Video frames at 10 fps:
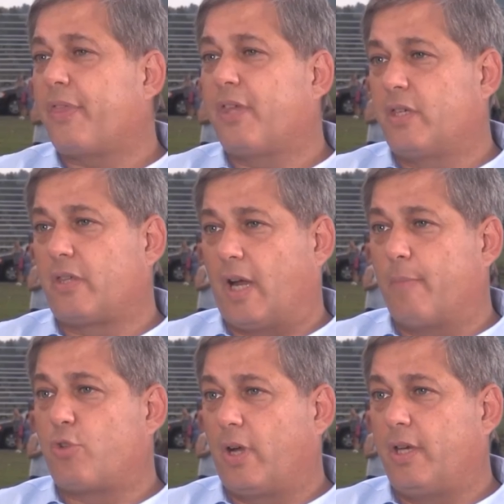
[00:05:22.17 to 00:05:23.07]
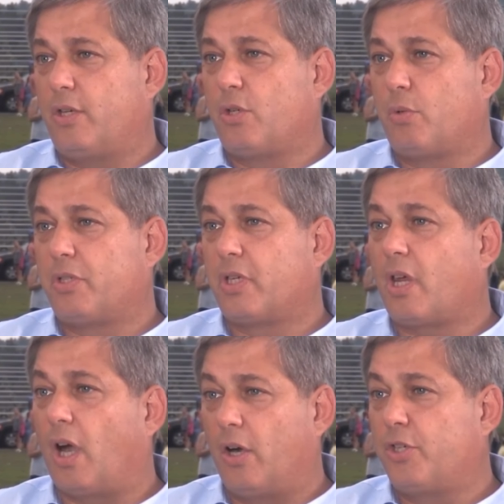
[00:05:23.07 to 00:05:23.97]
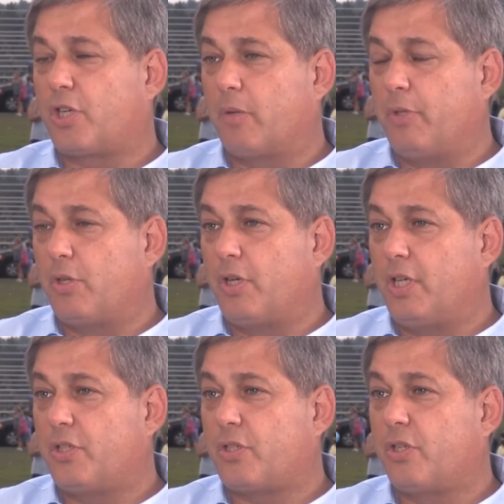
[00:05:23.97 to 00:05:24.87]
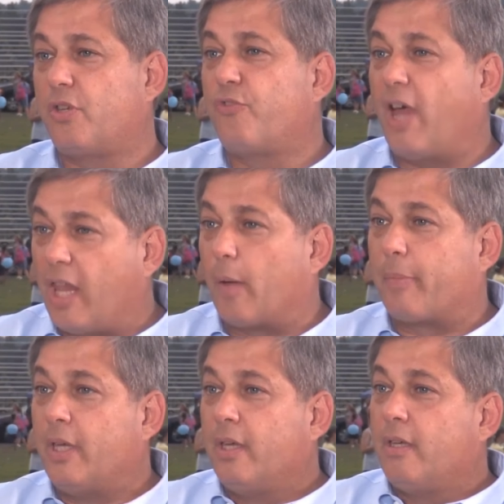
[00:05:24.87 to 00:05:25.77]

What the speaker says: of the things that I'm trying to do is encourage communities to develop